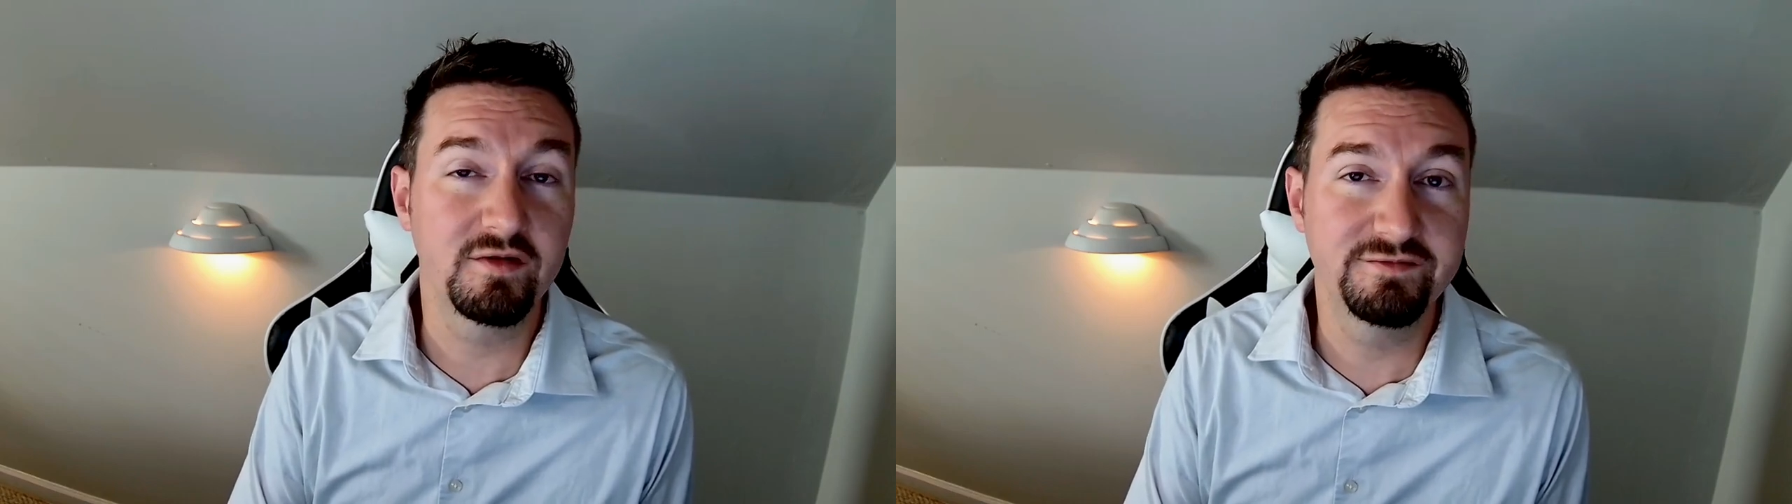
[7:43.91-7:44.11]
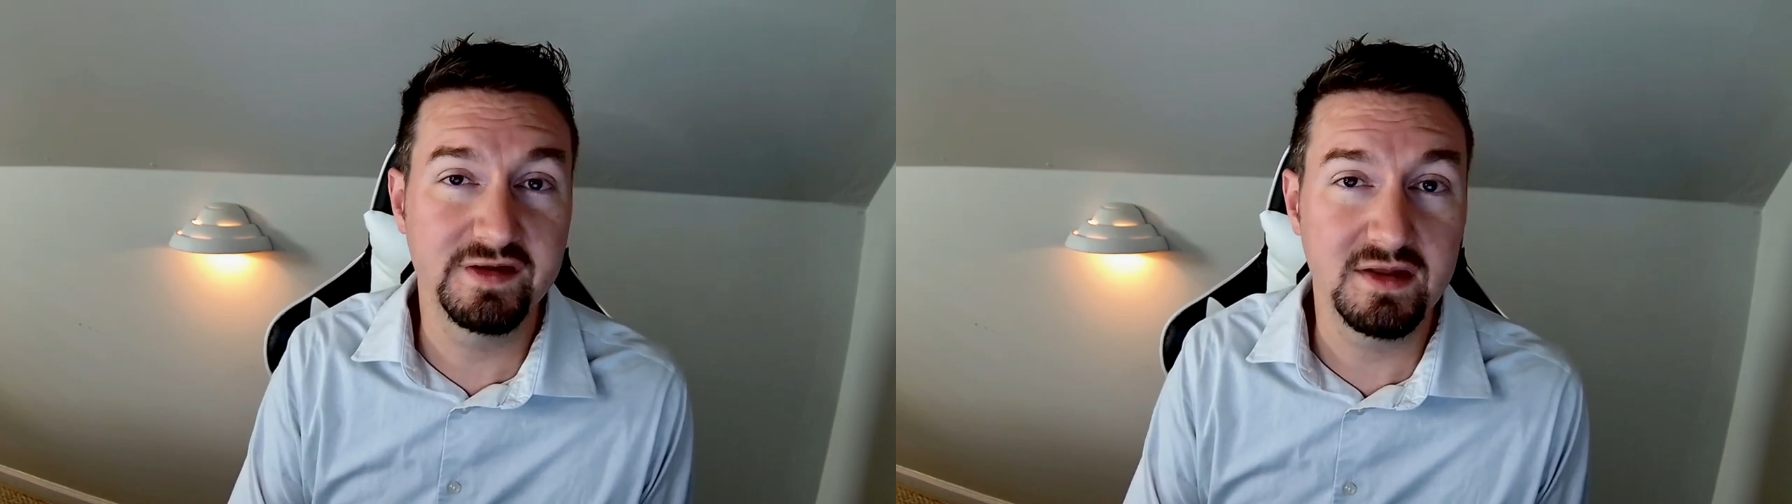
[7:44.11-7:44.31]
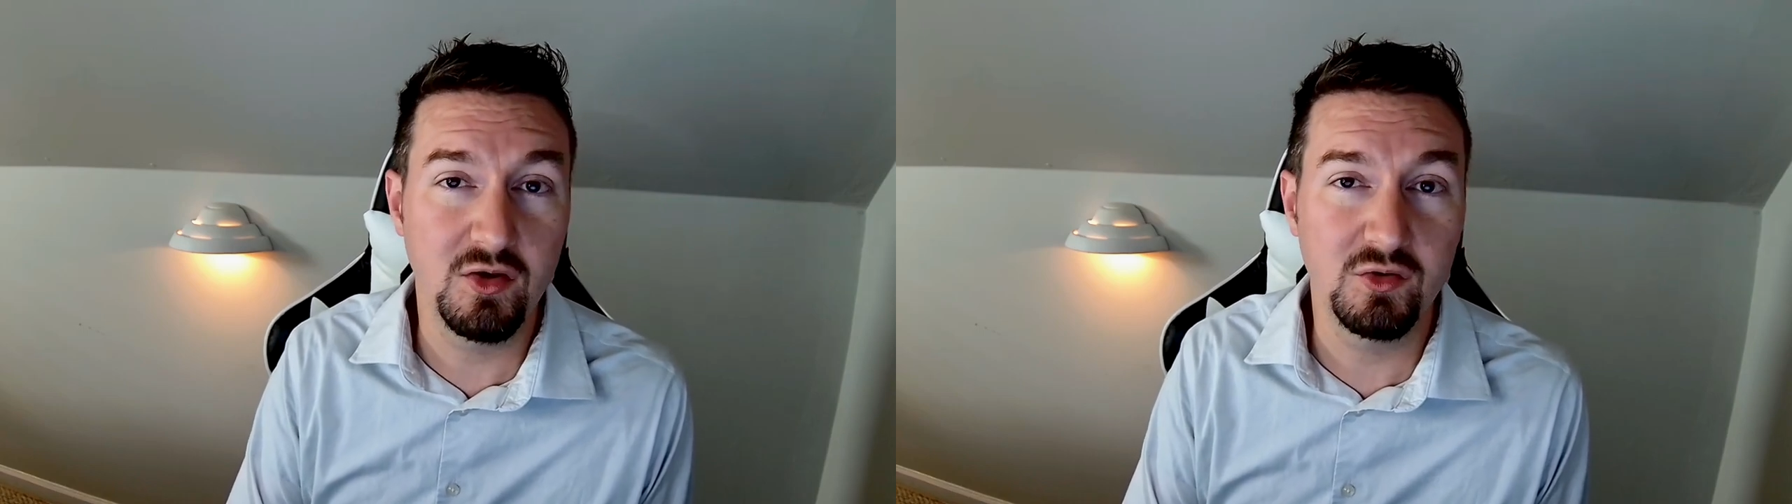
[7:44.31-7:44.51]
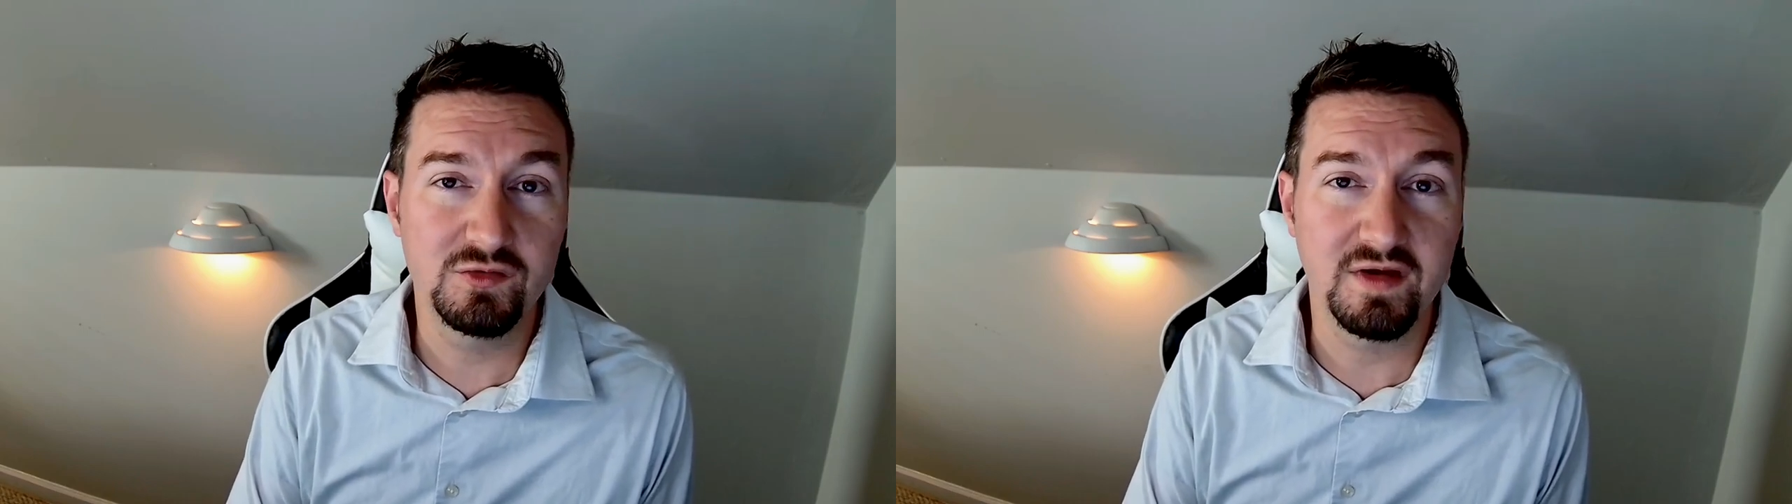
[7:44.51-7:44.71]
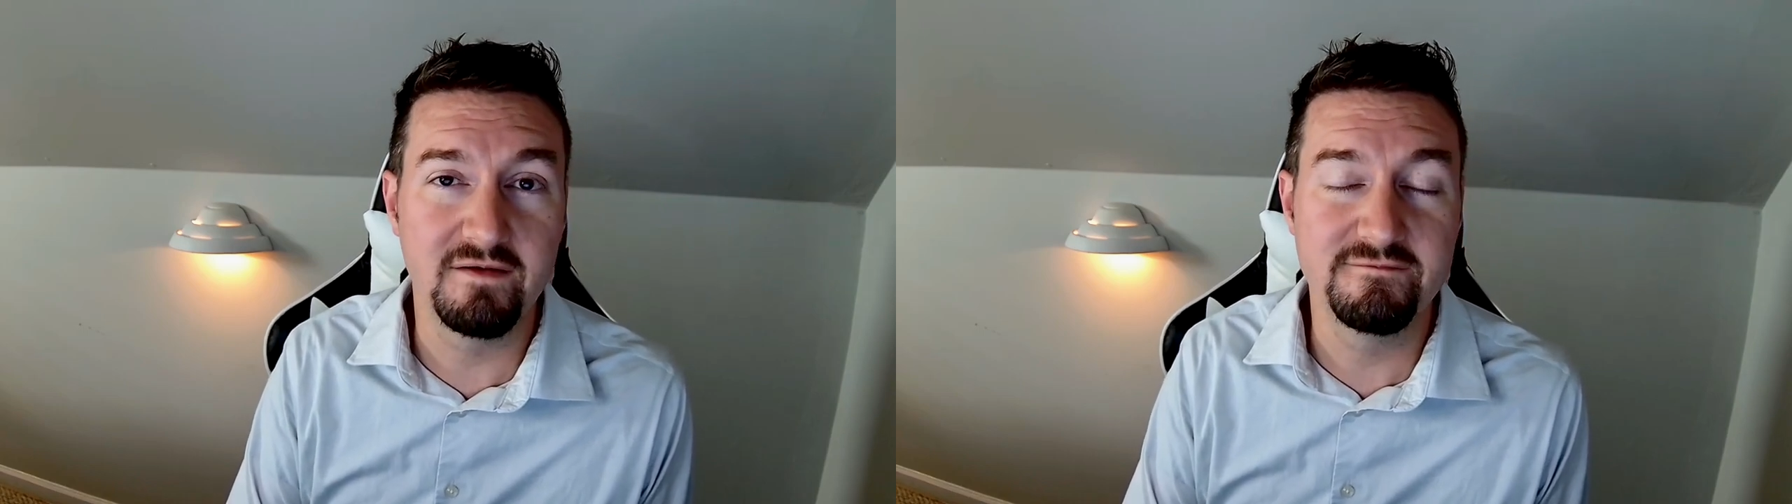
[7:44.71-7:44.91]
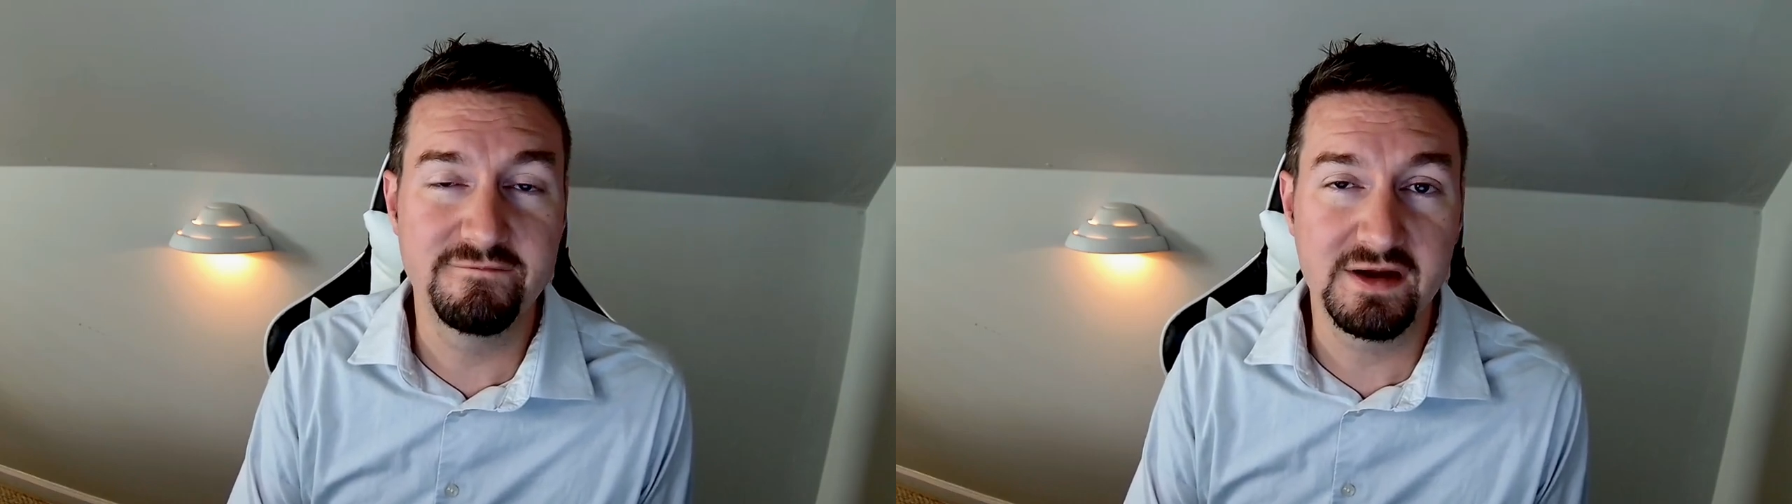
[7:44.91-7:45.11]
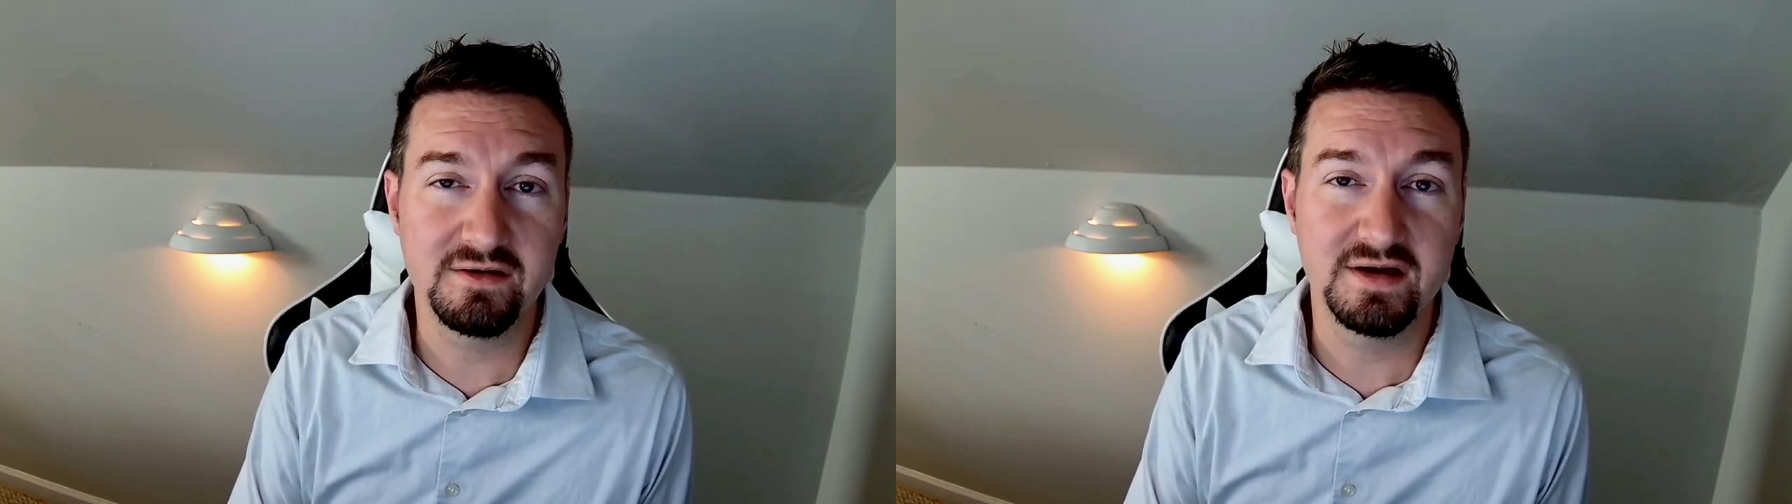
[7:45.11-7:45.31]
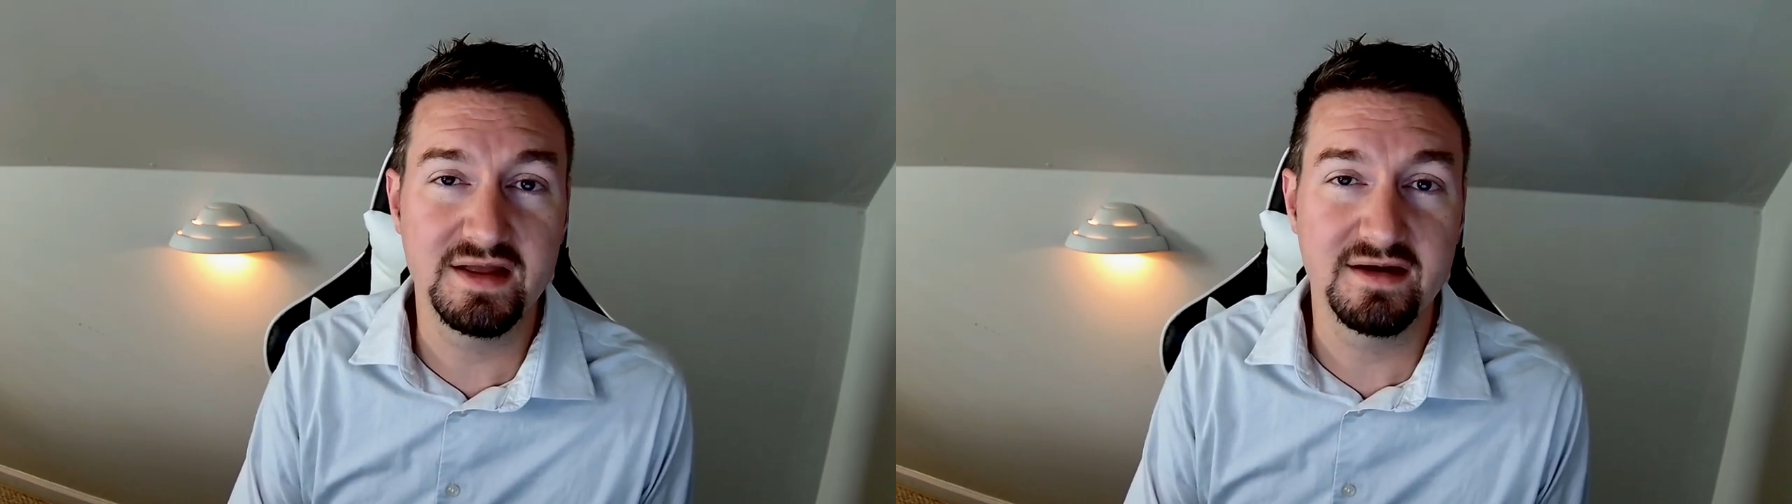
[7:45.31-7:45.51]
videos
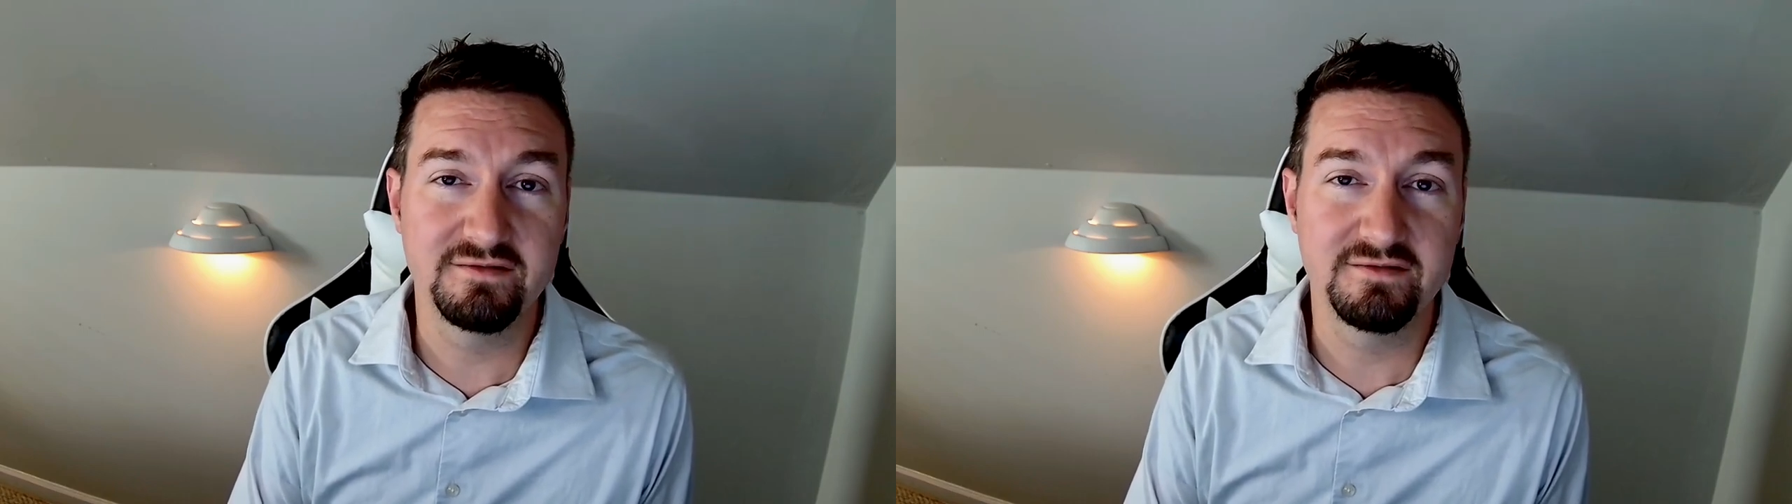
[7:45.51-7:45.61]
very,